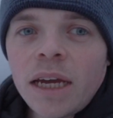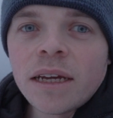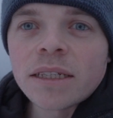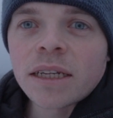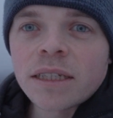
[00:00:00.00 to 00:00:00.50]

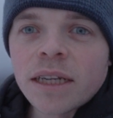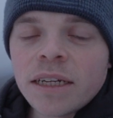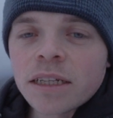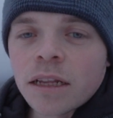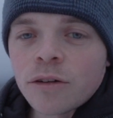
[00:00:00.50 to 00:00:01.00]
Is this
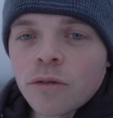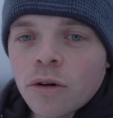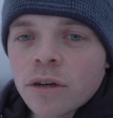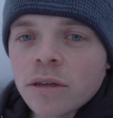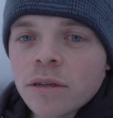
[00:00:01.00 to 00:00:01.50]
needle of
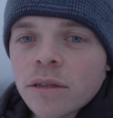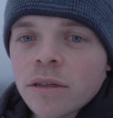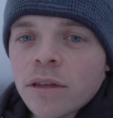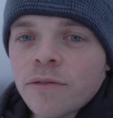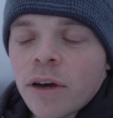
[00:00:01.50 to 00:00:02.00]
rock
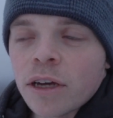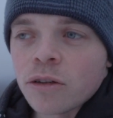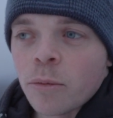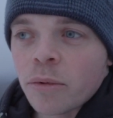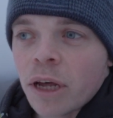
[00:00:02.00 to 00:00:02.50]
that
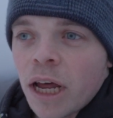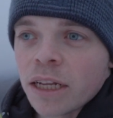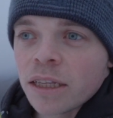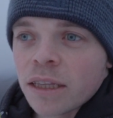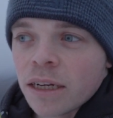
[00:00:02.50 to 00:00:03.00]
fires up,
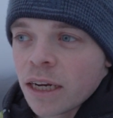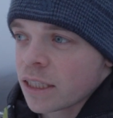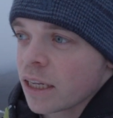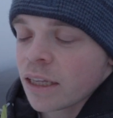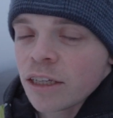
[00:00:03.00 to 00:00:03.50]
and there
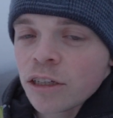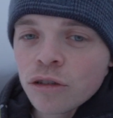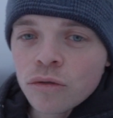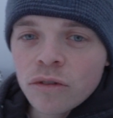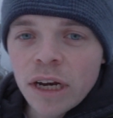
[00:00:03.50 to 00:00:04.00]
is a thing you can
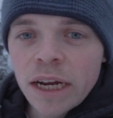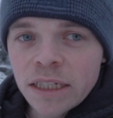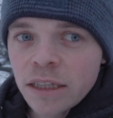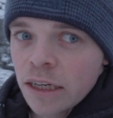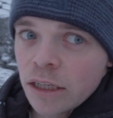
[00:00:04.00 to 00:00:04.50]
do
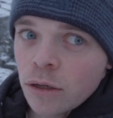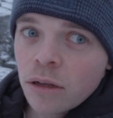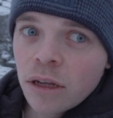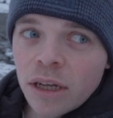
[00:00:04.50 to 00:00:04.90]
threading the needle